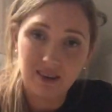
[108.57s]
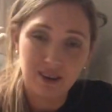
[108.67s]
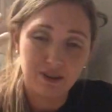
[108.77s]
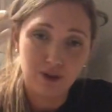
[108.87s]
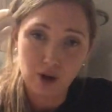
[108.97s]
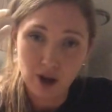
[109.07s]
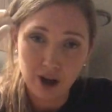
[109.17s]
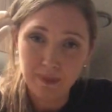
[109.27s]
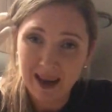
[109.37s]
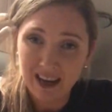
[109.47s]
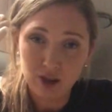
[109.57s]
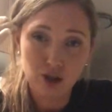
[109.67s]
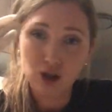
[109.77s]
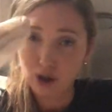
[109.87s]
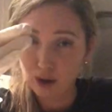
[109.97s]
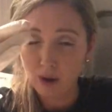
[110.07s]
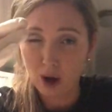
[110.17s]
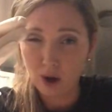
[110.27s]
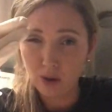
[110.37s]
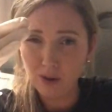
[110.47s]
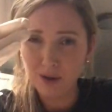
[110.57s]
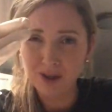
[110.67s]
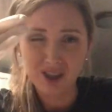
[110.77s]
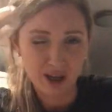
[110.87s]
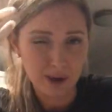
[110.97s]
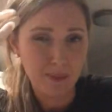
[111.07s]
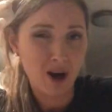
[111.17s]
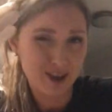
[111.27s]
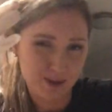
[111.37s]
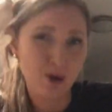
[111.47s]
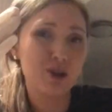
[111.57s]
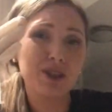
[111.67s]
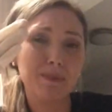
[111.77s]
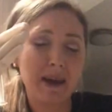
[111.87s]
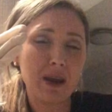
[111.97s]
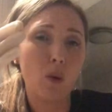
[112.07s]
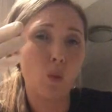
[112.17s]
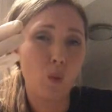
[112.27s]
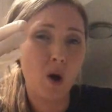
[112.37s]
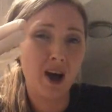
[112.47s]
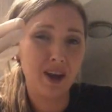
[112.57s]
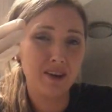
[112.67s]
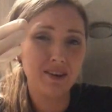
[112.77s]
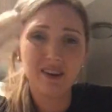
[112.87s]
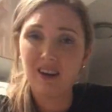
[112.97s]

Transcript: if you're gonna make 2 holes, you might as well just make 1.